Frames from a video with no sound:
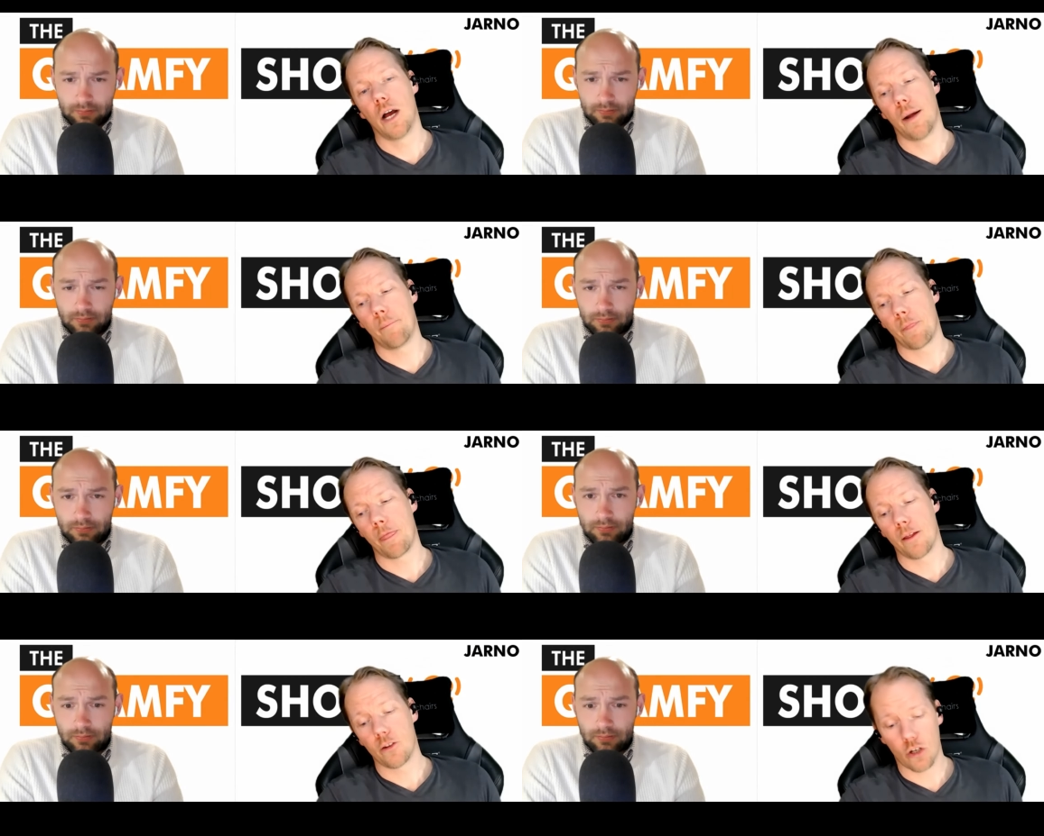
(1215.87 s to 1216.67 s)
Speaker 1: Um,
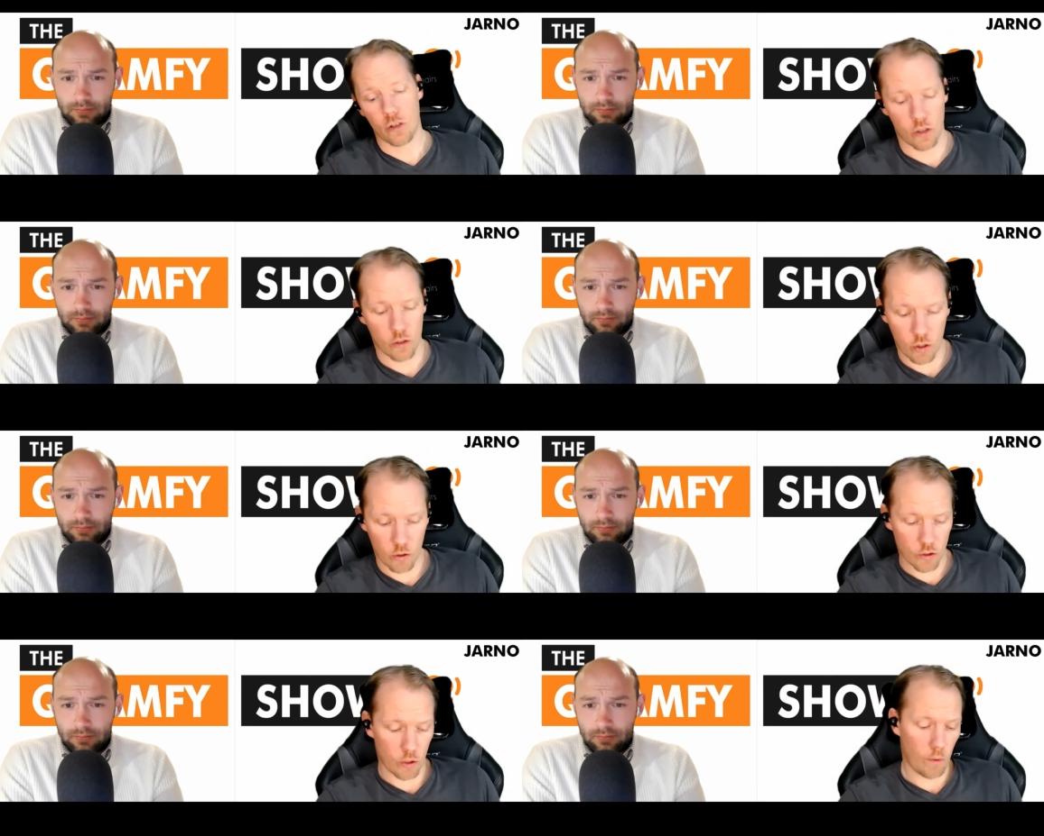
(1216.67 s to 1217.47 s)
so,
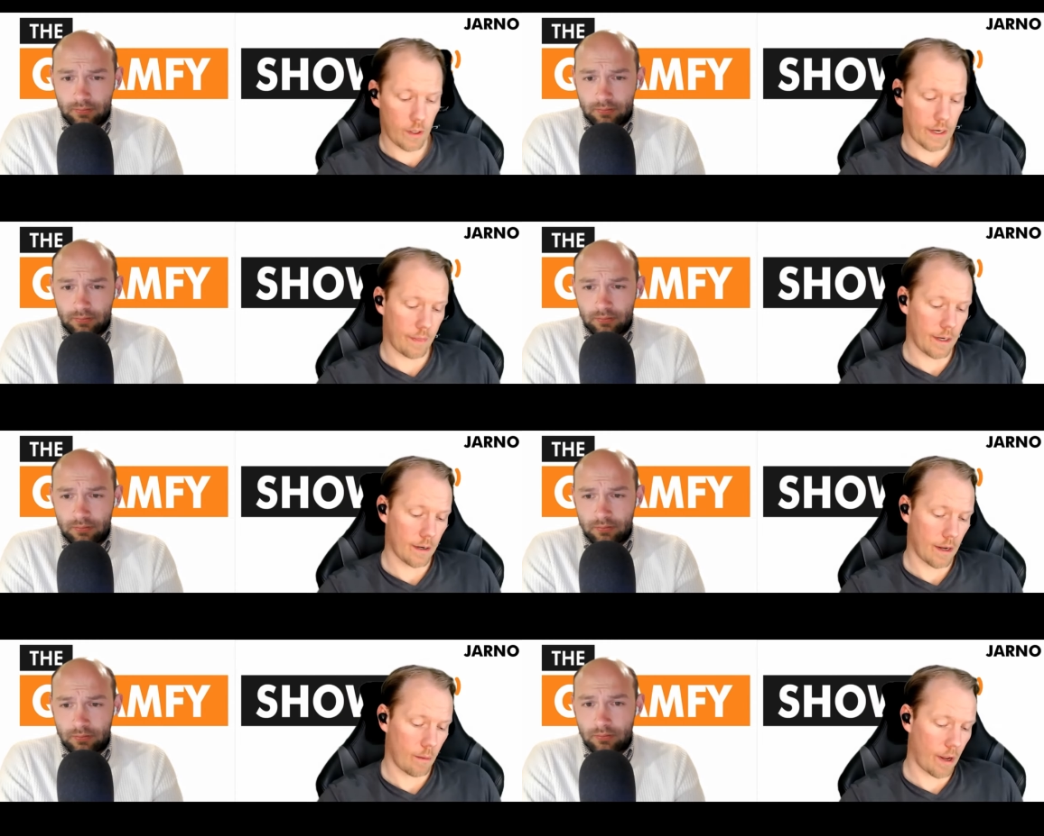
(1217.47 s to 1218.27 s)
so, so we'll get
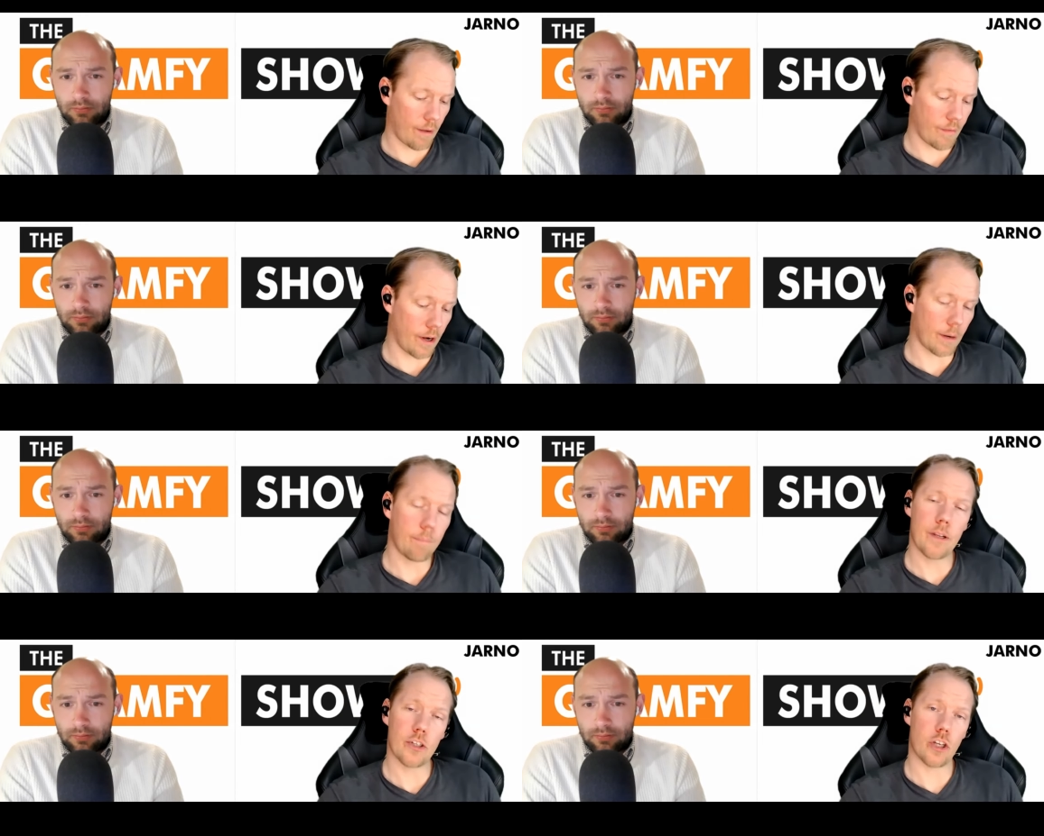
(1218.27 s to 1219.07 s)
there. And we have another
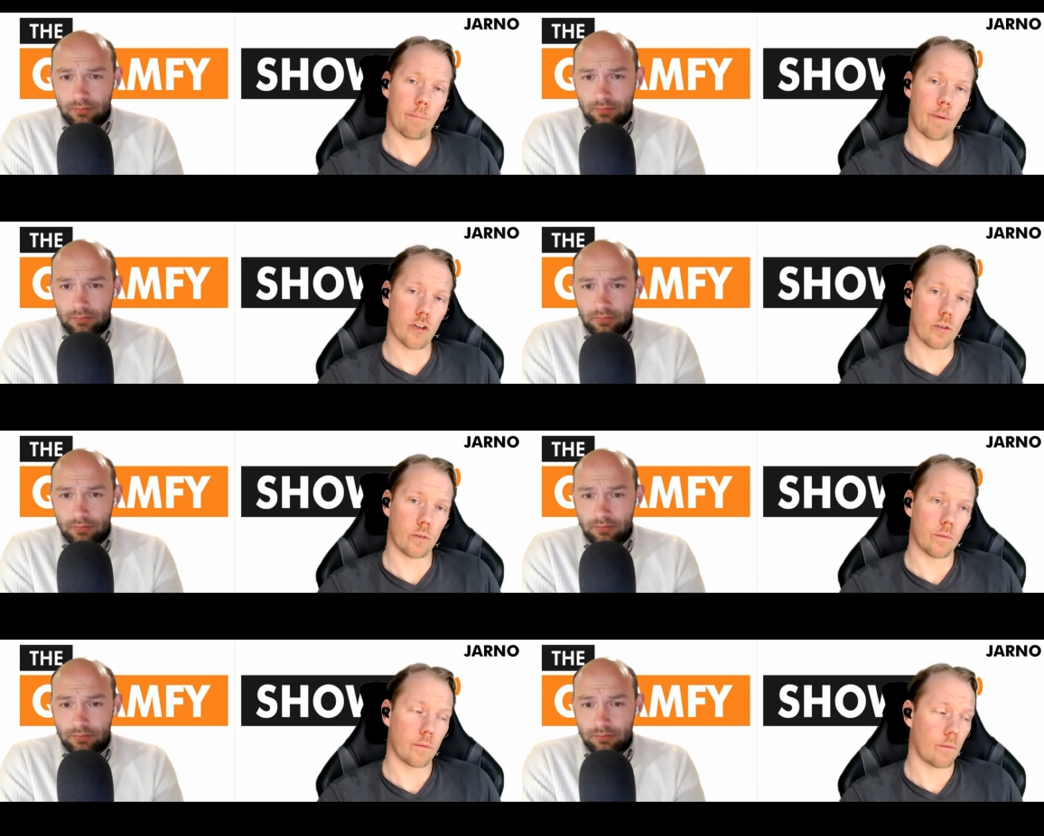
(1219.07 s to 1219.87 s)
piece of the
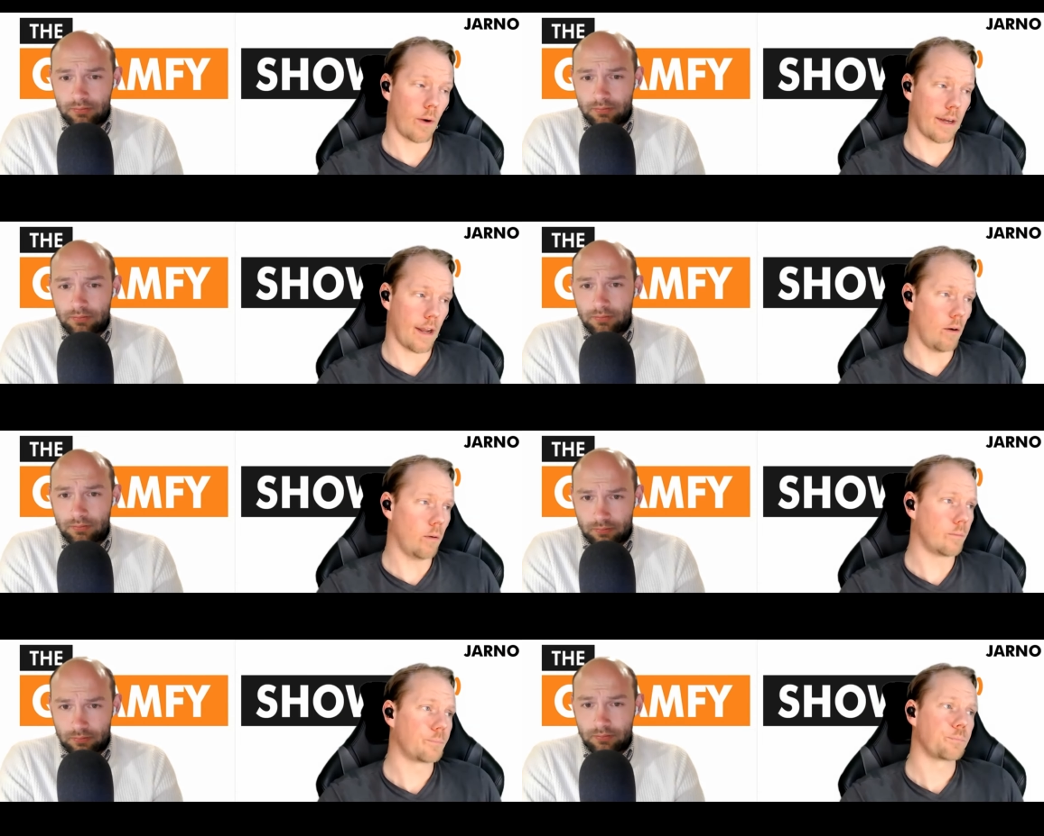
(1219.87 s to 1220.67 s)
puzzle right
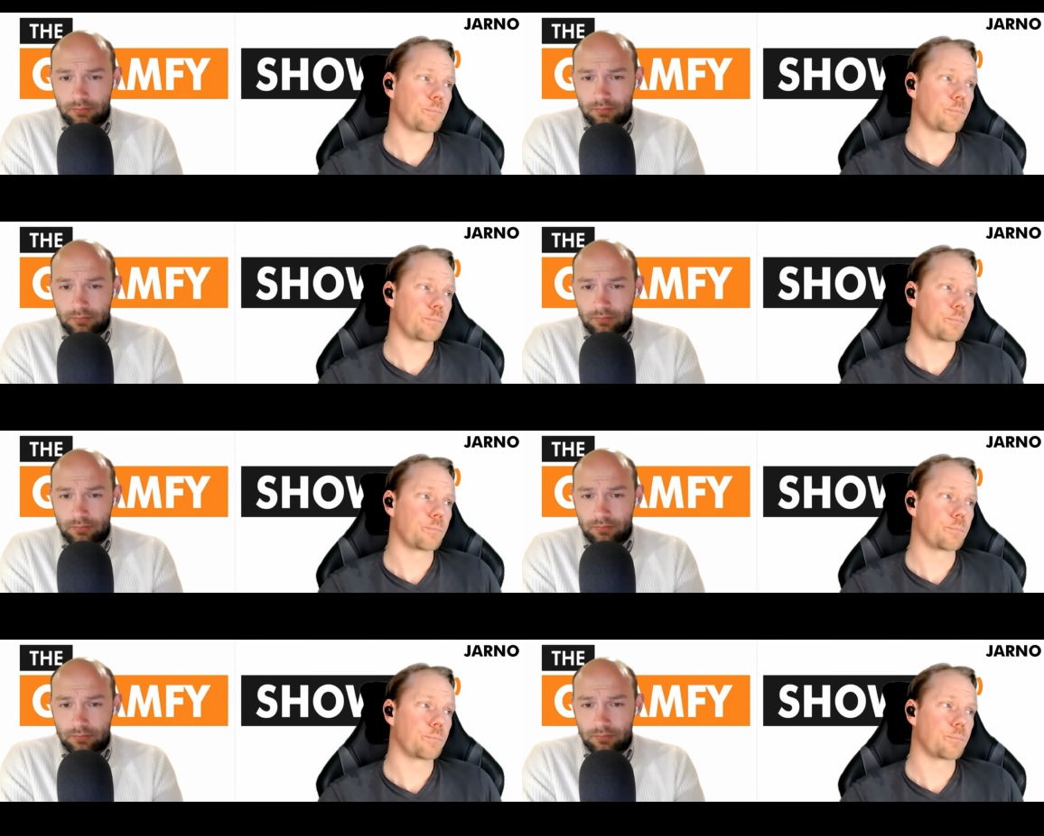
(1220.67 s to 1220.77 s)
now